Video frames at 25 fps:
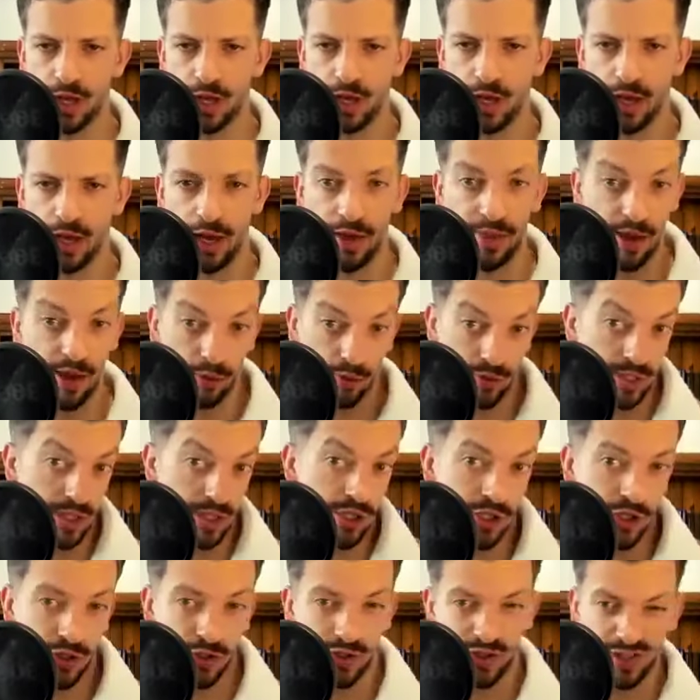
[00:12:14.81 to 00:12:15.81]
And that was
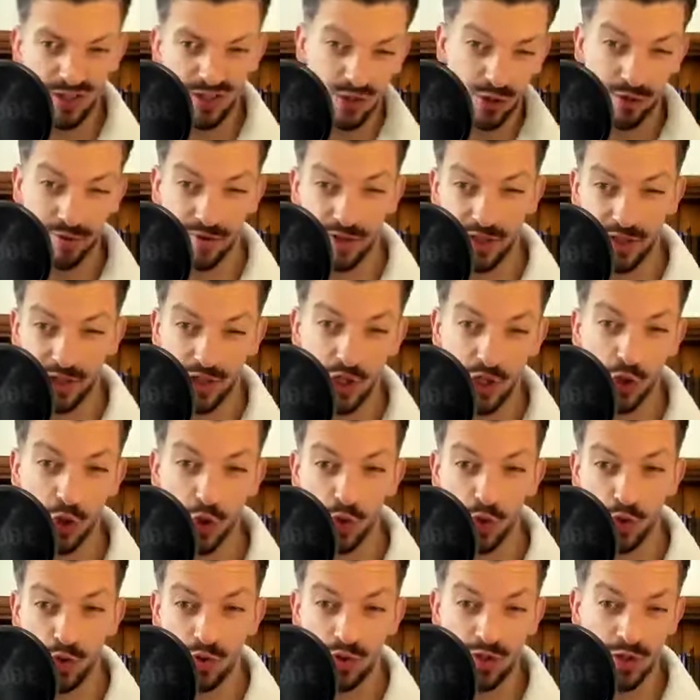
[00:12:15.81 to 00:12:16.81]
issued at sort of in the
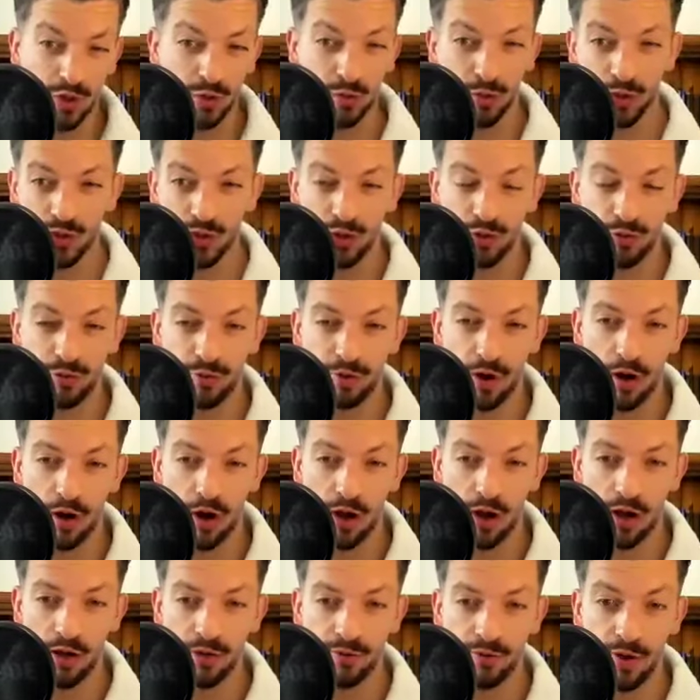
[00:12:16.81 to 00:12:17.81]
twos,
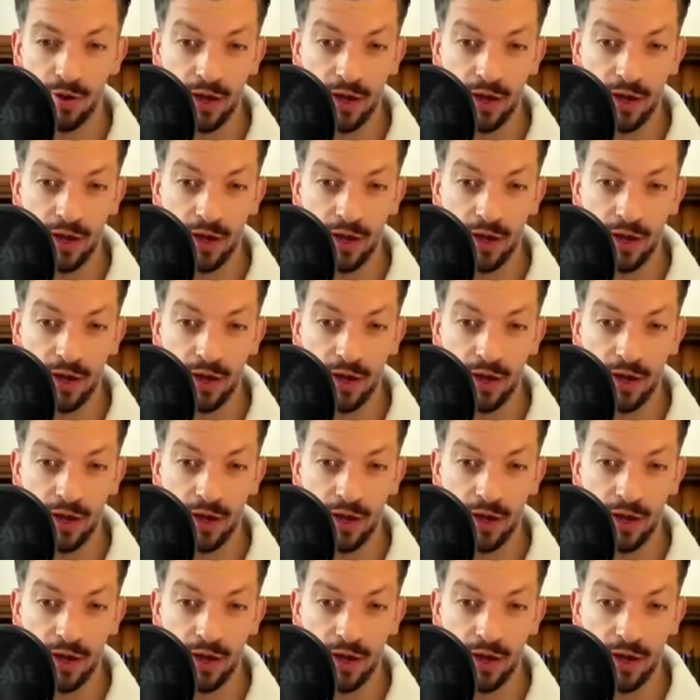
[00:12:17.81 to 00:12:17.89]
2.25.